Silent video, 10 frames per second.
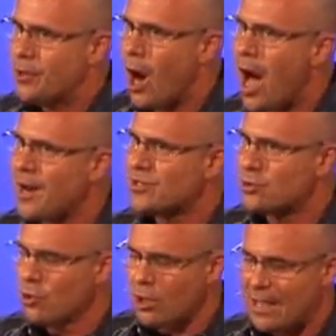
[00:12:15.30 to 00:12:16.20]
God is
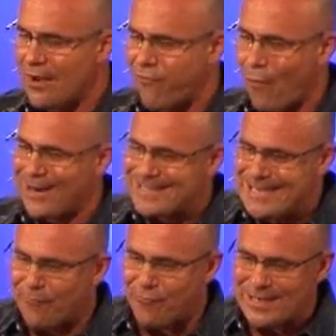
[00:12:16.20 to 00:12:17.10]
looking for a
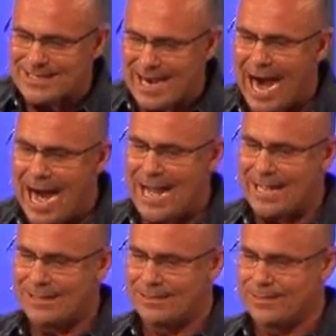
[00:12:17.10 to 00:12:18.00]
different
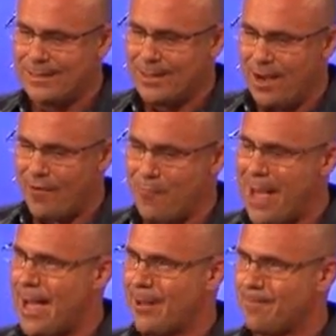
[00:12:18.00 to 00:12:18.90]
kind of man.
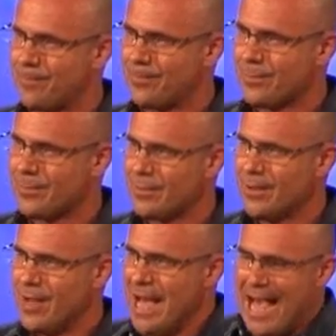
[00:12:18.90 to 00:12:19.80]

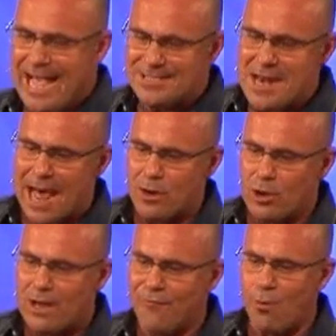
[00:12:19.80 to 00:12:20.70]
He's not
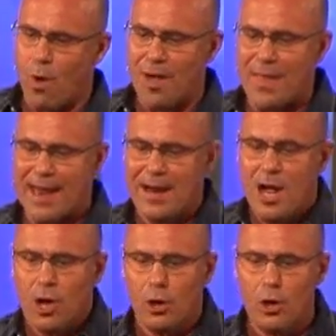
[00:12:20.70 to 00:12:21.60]
looking for one that
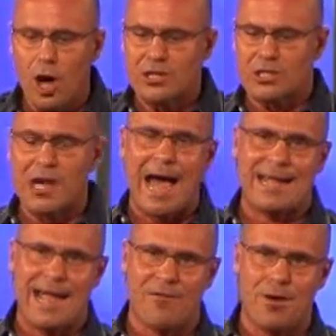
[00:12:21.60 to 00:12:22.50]
looks
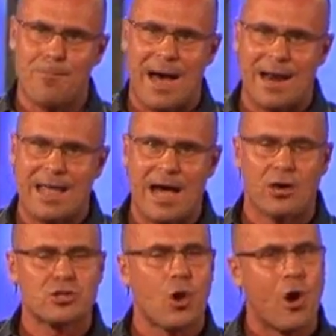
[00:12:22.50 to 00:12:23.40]
like everybody
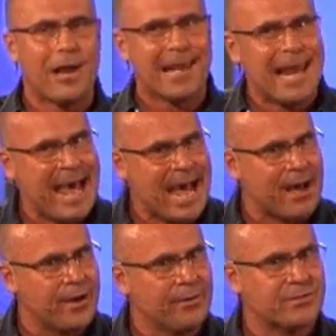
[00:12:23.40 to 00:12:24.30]
else or
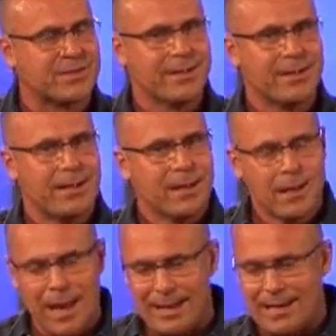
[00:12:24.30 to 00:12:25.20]
lives
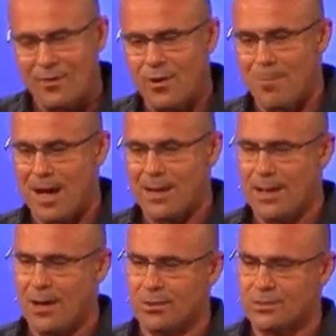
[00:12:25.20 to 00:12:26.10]
like everybody
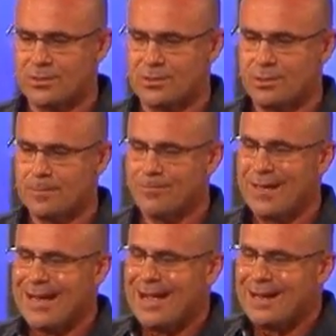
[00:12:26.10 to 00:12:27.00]
else.
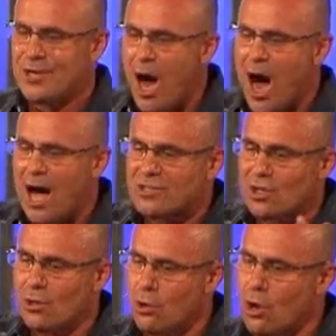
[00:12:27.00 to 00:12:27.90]
God's
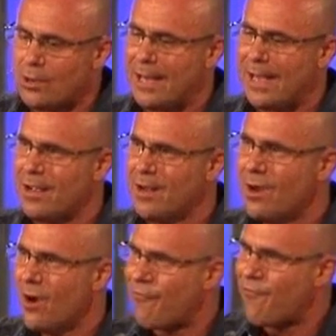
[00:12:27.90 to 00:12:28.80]
looking
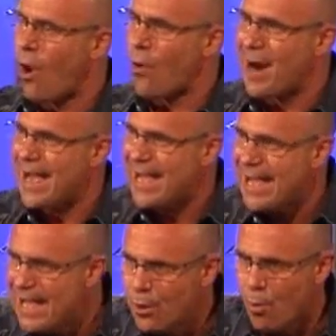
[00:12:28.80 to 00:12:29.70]
for a
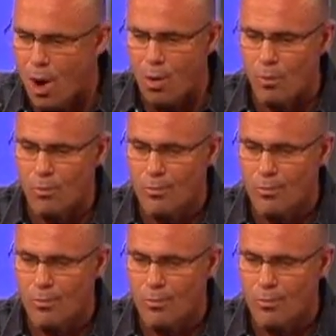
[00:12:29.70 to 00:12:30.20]
hero.